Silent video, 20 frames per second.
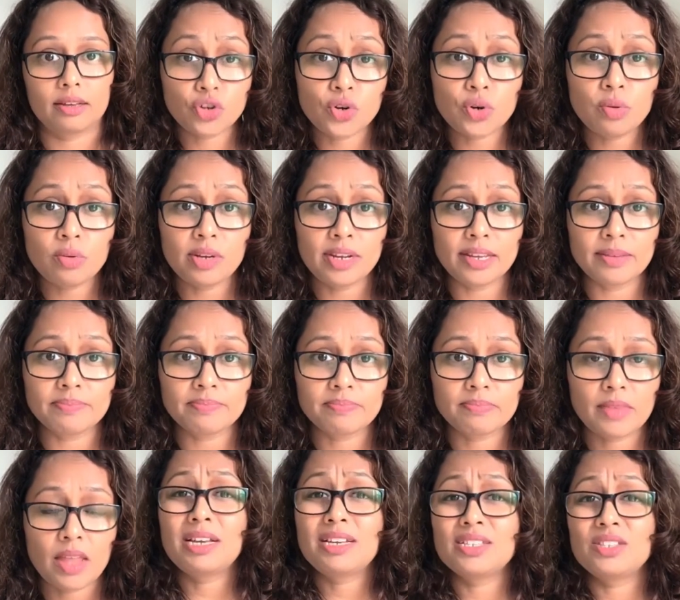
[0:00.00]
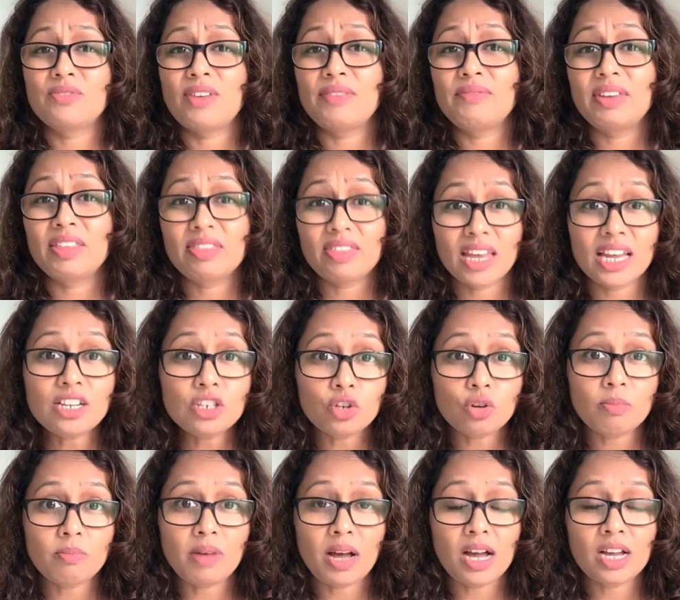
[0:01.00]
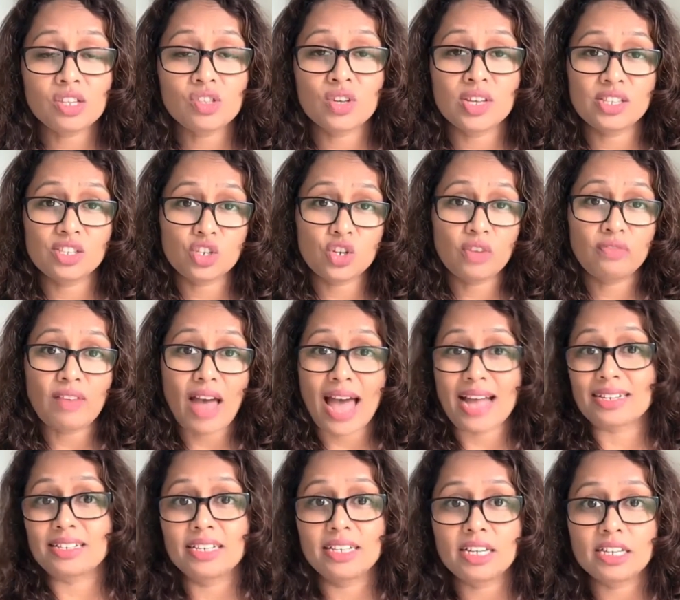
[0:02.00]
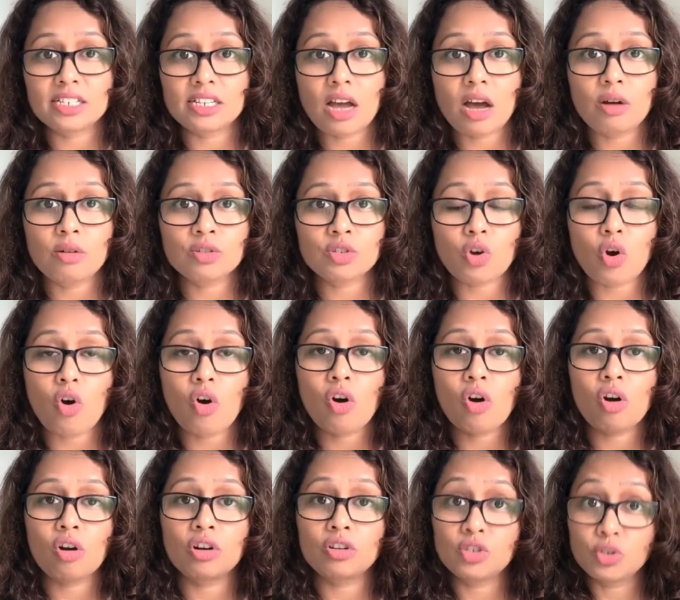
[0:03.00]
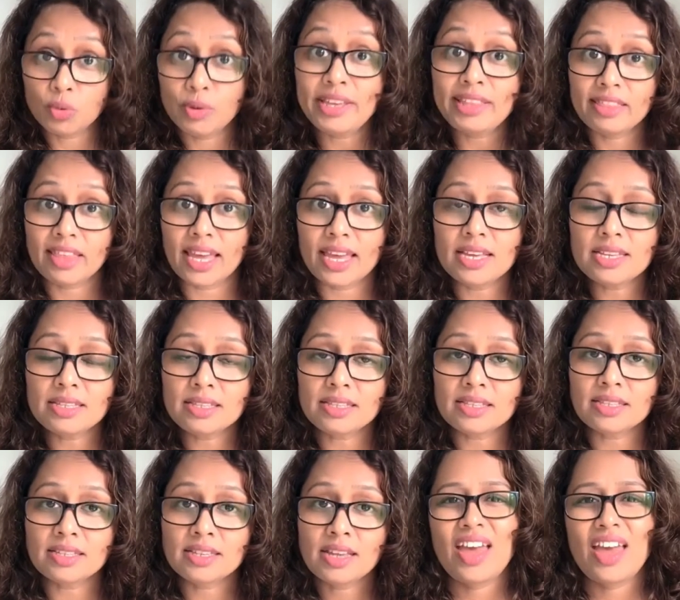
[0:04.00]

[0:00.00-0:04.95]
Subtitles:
Truly, Because when we think too much, instead of acting it out or doing things,